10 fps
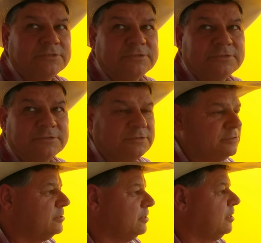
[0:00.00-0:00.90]
Okay.
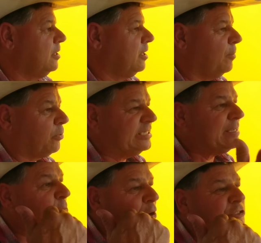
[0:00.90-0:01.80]
The place
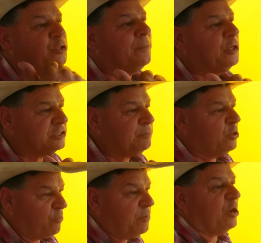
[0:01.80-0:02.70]
I'm going to up here has been,
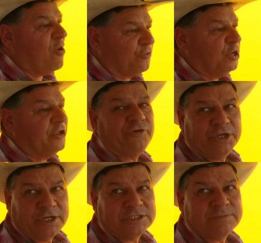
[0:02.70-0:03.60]
oh, been over 100
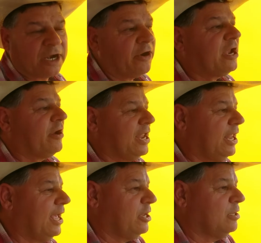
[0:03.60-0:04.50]
years. My great
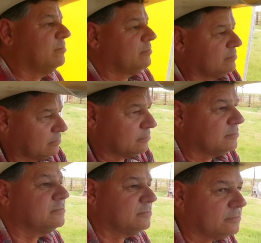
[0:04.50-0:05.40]
granddad and
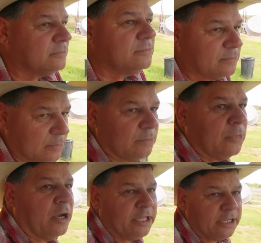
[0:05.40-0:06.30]
him. Okay.
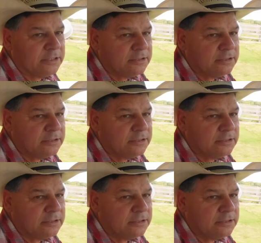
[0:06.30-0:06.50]
Bought it.